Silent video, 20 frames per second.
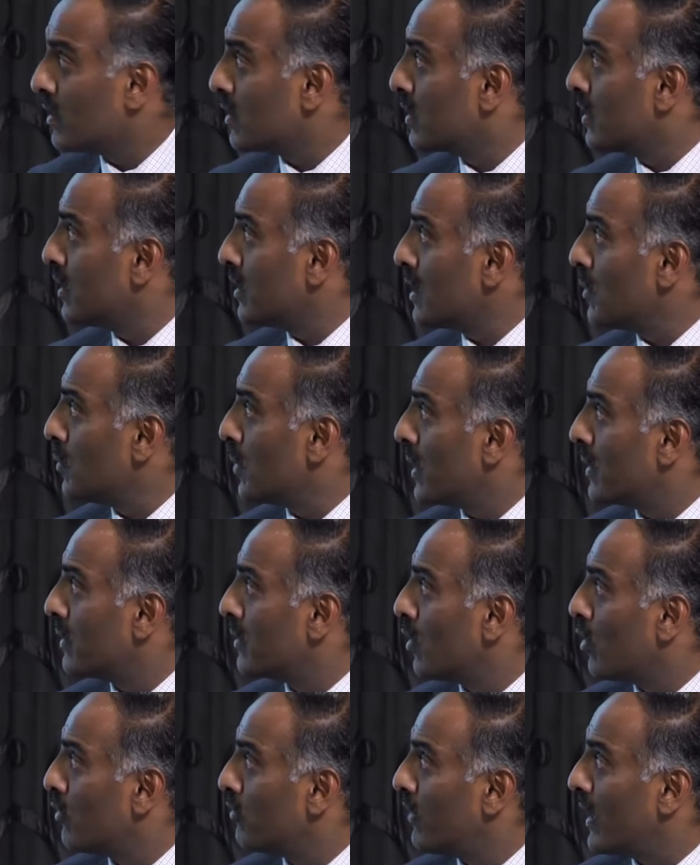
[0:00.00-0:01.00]
31
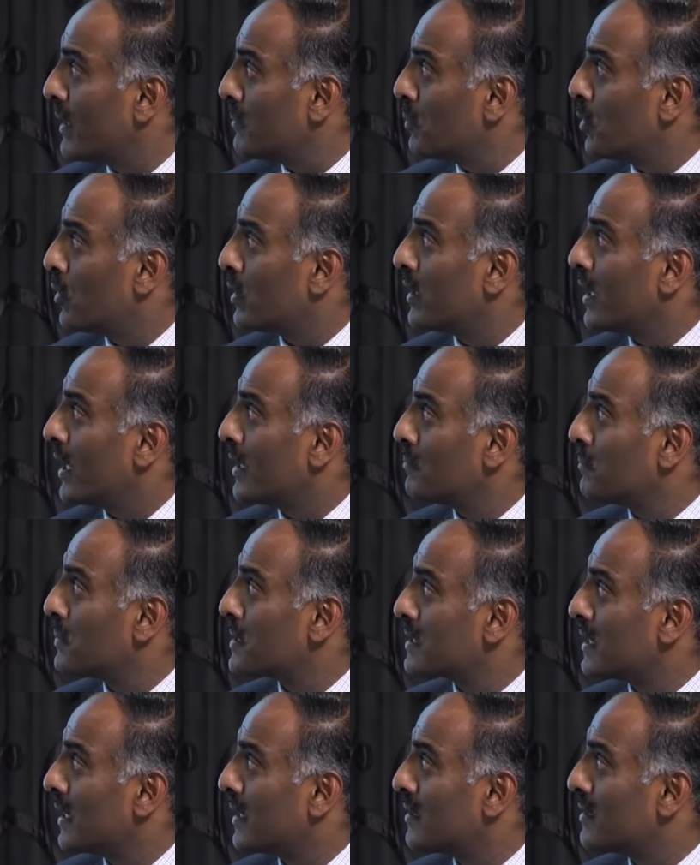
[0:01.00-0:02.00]
or
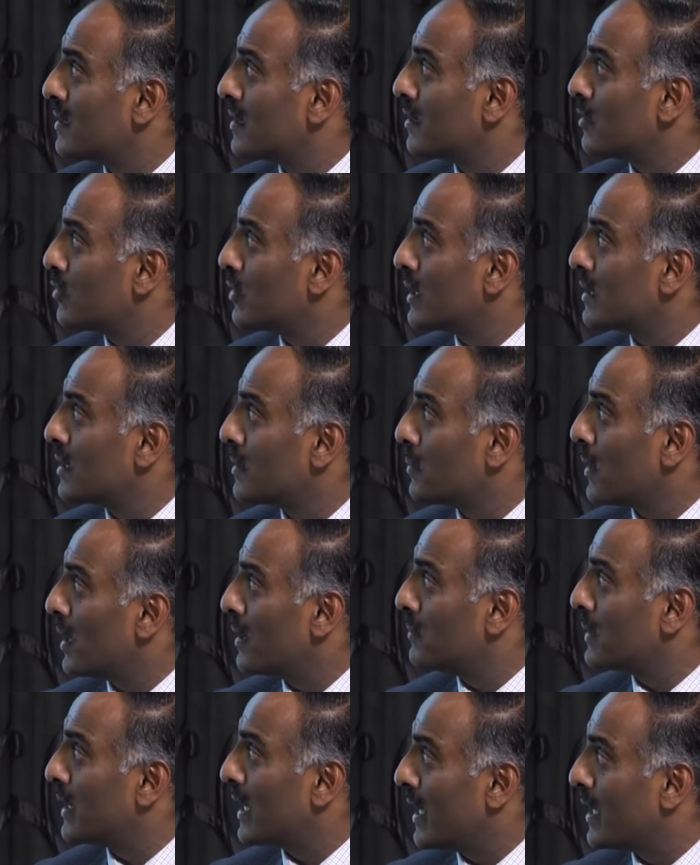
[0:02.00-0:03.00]
5.9% read the
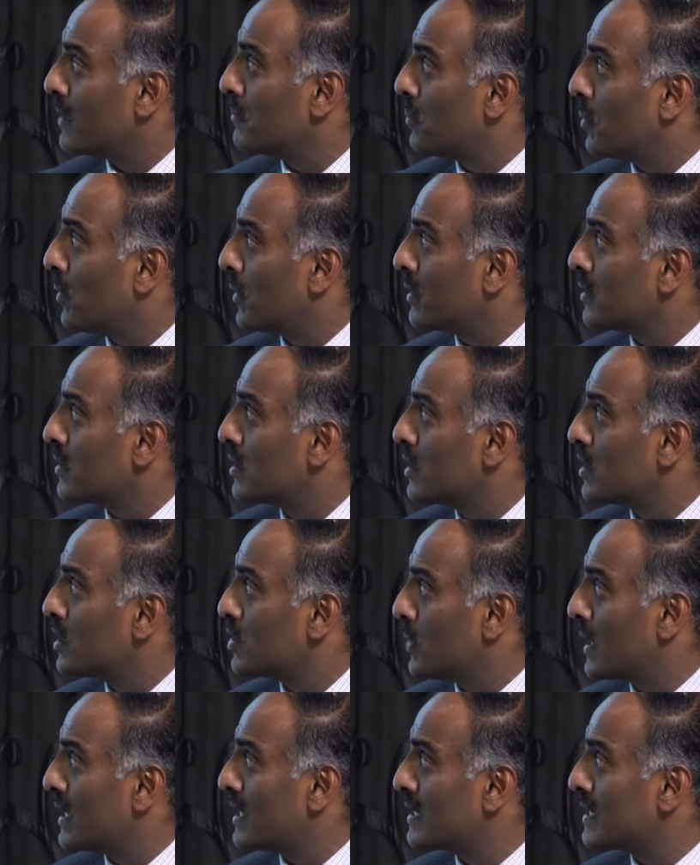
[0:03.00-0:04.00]
primary endpoint.
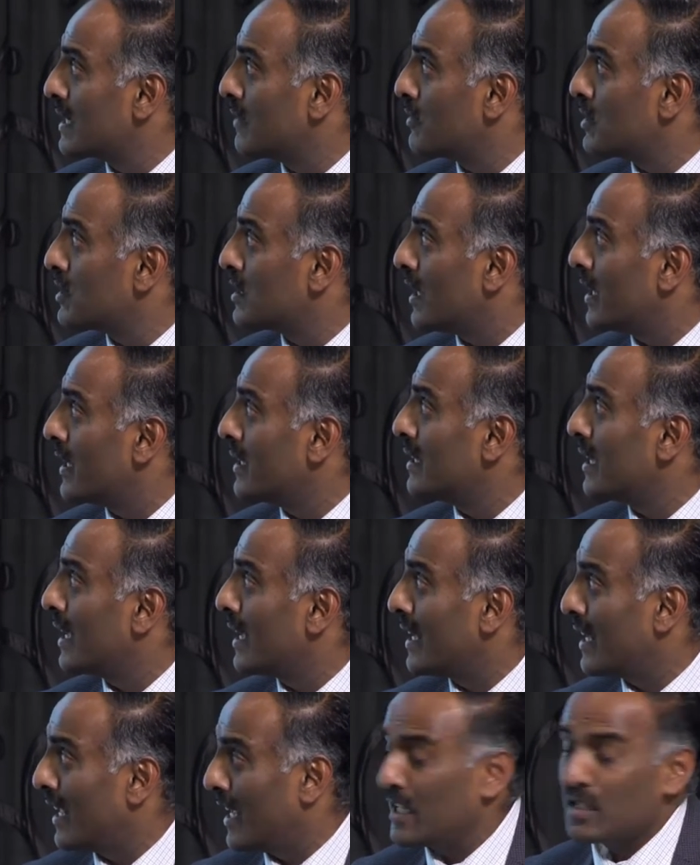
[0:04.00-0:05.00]
27 died,
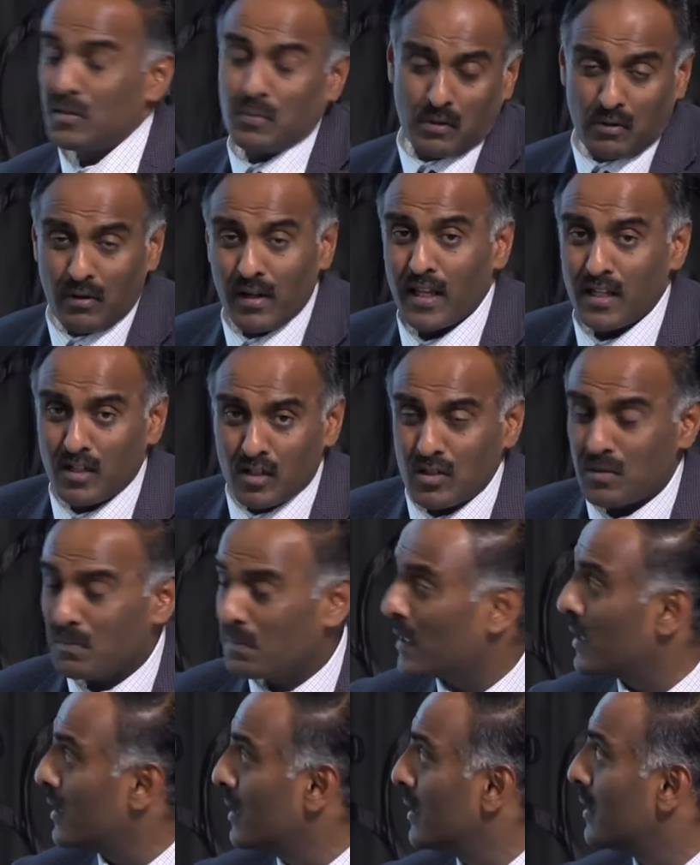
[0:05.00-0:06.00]
and 8 were related to
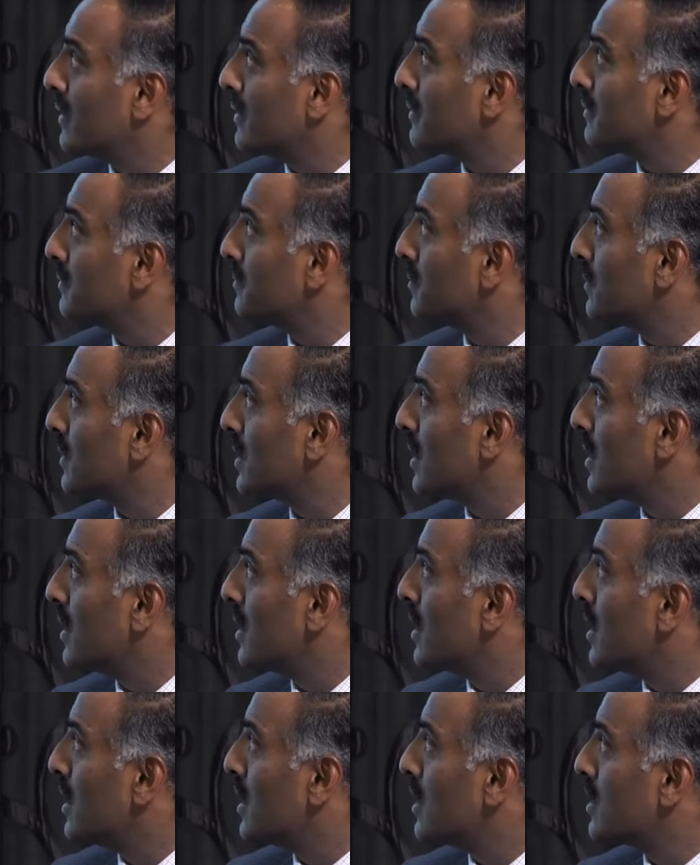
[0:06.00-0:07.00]
PE.
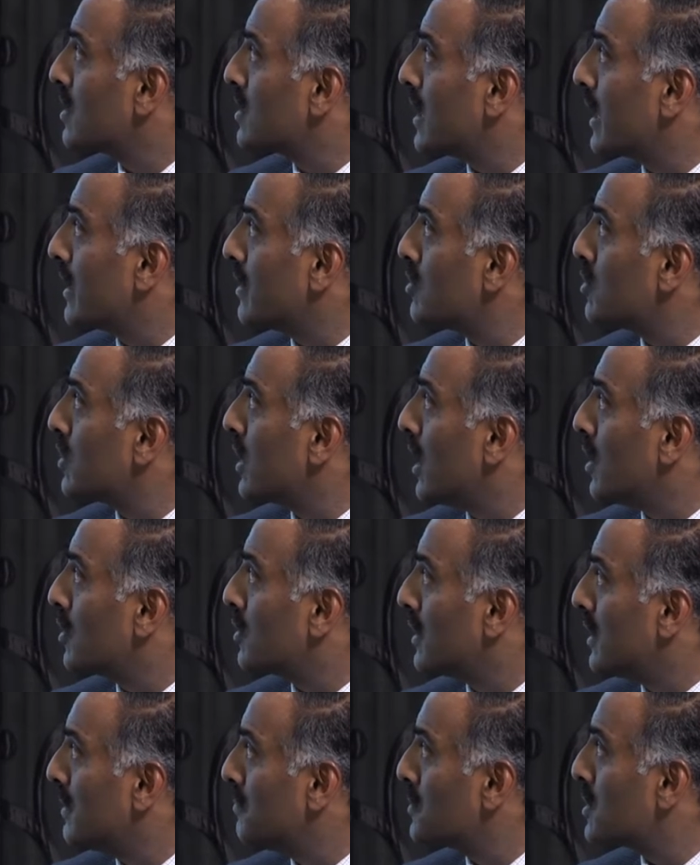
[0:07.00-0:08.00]
Secondary
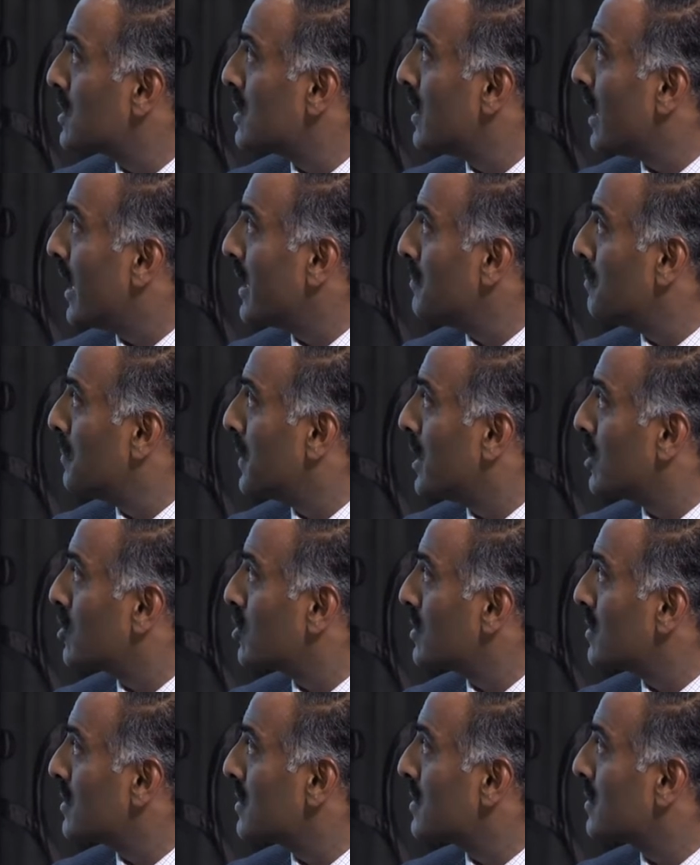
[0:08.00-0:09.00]
outcomes, 9
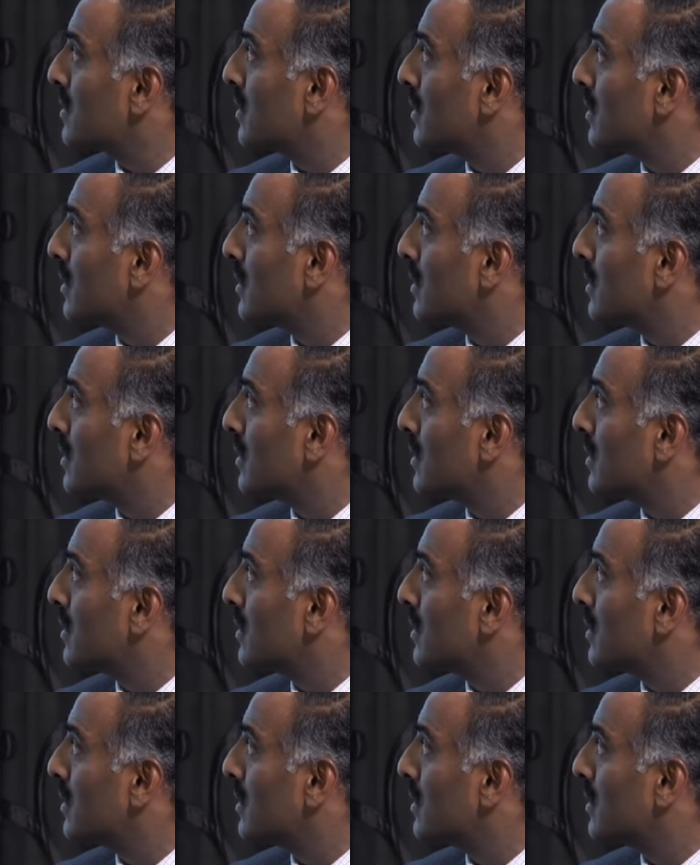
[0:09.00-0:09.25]
patients